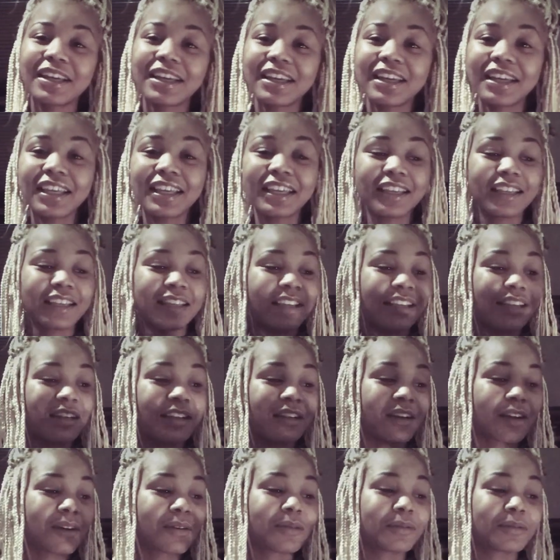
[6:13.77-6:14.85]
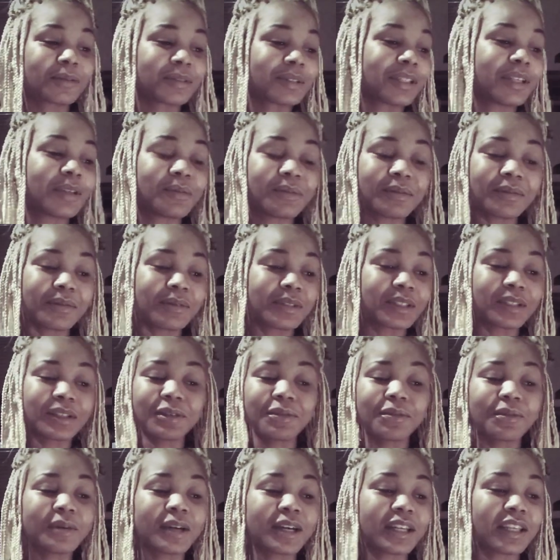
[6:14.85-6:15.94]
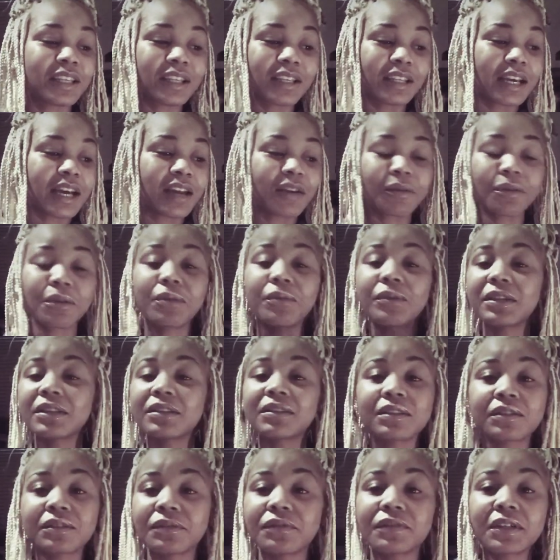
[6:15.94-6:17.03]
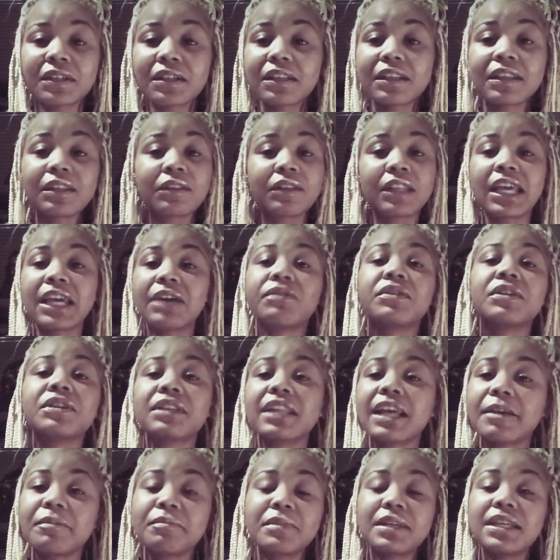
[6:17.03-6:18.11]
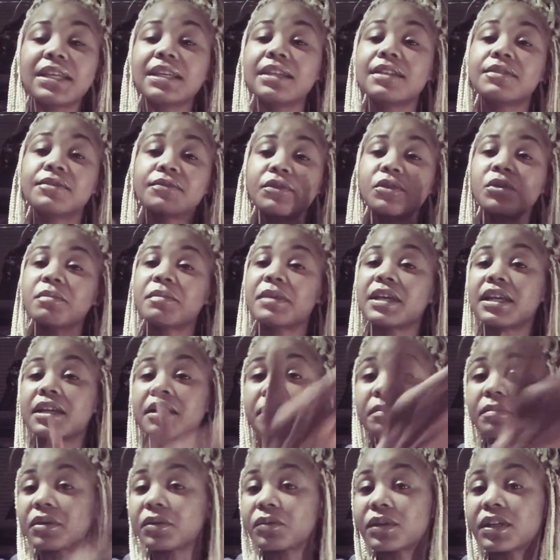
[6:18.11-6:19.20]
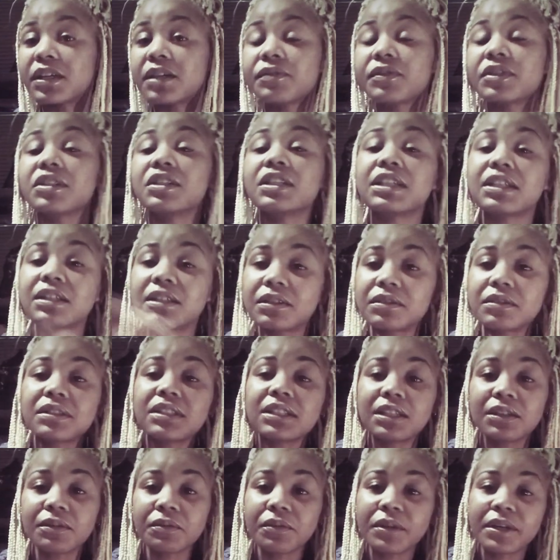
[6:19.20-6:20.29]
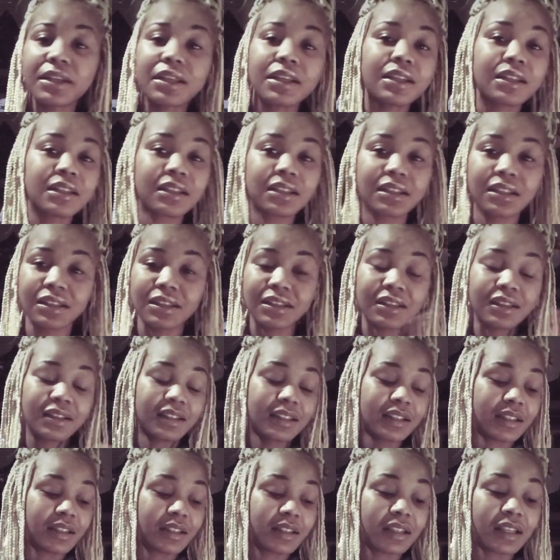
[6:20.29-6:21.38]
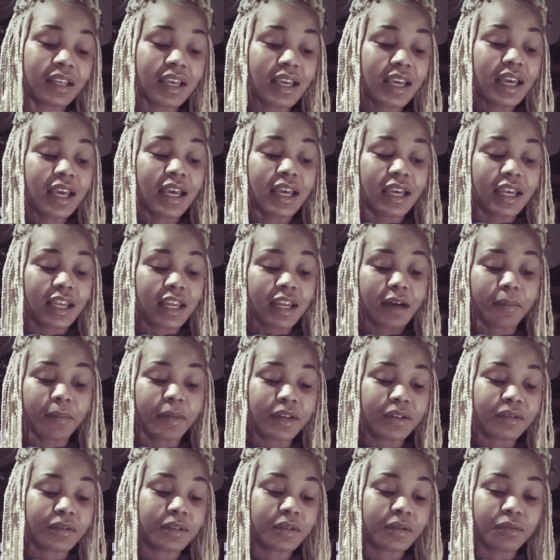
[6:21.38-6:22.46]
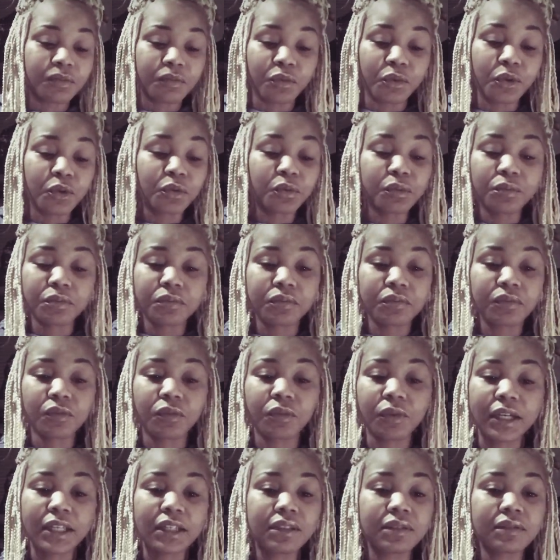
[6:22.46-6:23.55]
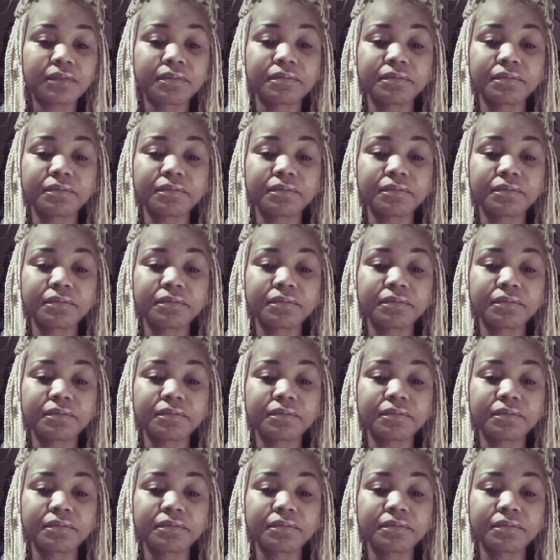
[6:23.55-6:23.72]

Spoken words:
He goes to get ready. I don't know what the fuck ever that means for a man, but whatever. He goes to get ready, and I'm in his room waiting.